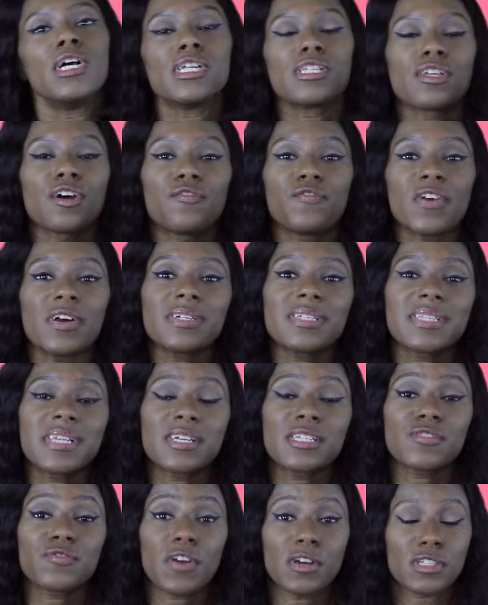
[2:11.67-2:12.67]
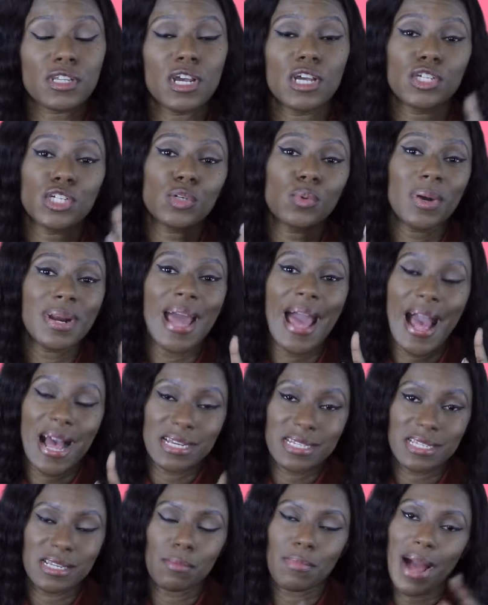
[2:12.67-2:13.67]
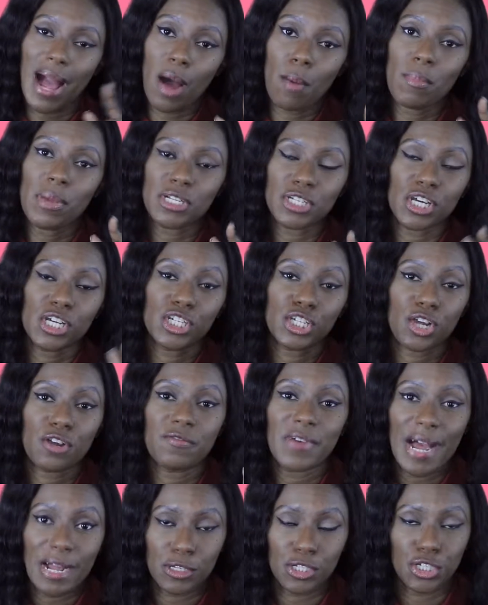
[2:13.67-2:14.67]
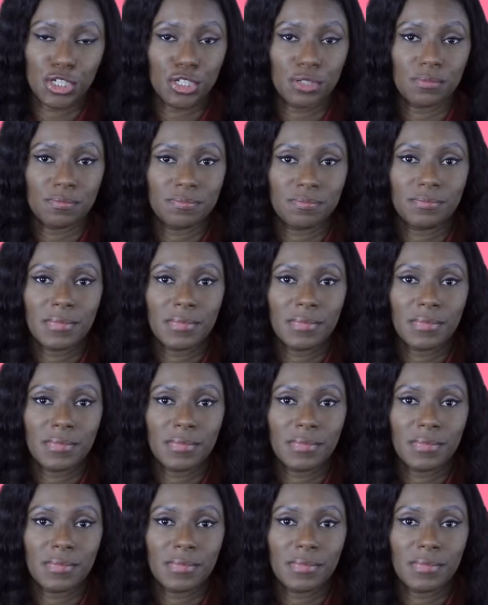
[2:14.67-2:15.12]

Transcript: So first things first is you want to ask them, how much is your voucher?